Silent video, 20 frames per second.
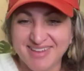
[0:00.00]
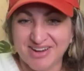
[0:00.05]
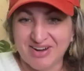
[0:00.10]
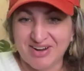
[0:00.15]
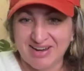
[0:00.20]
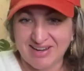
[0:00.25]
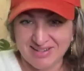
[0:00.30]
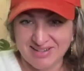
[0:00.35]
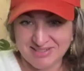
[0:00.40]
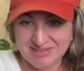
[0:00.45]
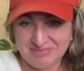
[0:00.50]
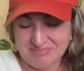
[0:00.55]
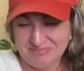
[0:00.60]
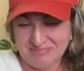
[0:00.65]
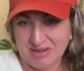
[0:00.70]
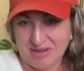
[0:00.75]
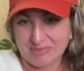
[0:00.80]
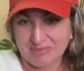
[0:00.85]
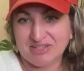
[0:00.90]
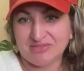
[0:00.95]
All right, guys,
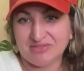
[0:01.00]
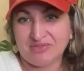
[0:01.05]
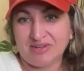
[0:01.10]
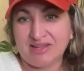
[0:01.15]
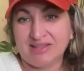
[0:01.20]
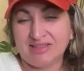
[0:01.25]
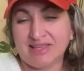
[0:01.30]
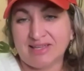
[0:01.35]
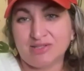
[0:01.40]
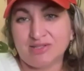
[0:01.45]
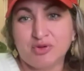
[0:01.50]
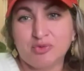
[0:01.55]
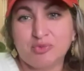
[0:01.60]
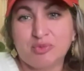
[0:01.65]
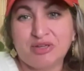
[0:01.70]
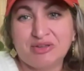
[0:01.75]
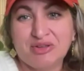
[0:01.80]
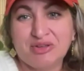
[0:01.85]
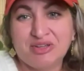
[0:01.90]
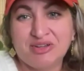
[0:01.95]
I'm Tiffany. Thanks for
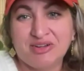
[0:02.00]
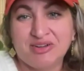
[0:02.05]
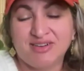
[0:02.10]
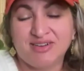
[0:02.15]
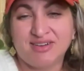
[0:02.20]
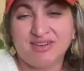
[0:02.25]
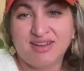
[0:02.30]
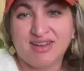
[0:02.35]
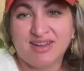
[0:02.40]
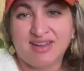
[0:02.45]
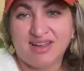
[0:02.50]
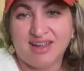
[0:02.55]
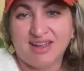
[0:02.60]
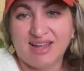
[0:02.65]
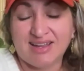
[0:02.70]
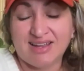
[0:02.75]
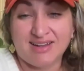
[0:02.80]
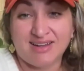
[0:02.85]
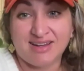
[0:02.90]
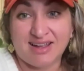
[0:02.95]
being here.
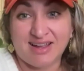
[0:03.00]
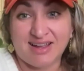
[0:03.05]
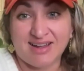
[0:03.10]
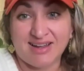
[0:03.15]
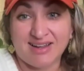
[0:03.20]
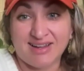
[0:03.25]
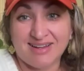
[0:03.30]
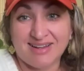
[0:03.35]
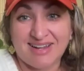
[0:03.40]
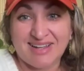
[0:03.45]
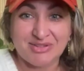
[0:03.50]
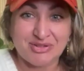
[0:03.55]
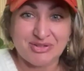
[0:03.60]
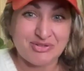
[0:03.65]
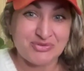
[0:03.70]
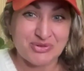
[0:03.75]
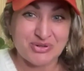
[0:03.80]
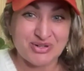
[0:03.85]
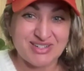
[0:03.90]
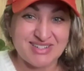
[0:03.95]
And uh, I
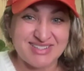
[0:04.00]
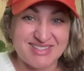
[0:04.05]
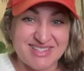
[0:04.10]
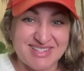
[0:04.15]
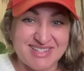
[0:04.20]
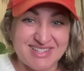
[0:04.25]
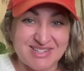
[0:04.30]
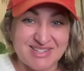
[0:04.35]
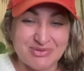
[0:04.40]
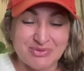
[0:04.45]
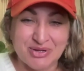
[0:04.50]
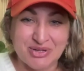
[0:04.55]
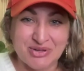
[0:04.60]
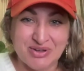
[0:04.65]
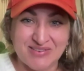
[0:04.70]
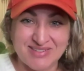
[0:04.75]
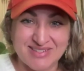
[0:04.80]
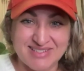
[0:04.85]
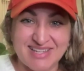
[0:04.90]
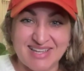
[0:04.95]
look forward to seeing what
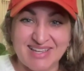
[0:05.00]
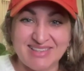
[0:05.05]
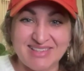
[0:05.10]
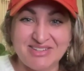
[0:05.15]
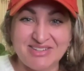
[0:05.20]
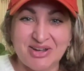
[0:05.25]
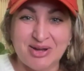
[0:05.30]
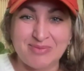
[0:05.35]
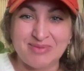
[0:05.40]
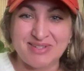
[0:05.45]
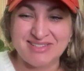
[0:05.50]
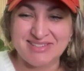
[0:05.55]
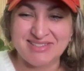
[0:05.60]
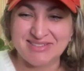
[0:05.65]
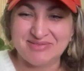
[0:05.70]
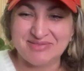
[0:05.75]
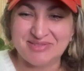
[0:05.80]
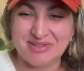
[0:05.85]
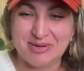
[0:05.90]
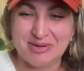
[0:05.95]
you have to say in the comments.
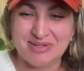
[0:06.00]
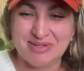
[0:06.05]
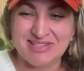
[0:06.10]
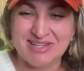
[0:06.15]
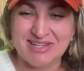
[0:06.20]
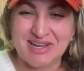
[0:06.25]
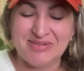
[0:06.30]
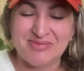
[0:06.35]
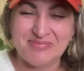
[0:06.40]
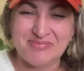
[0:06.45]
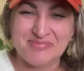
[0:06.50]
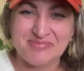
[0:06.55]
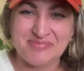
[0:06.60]
Namaste.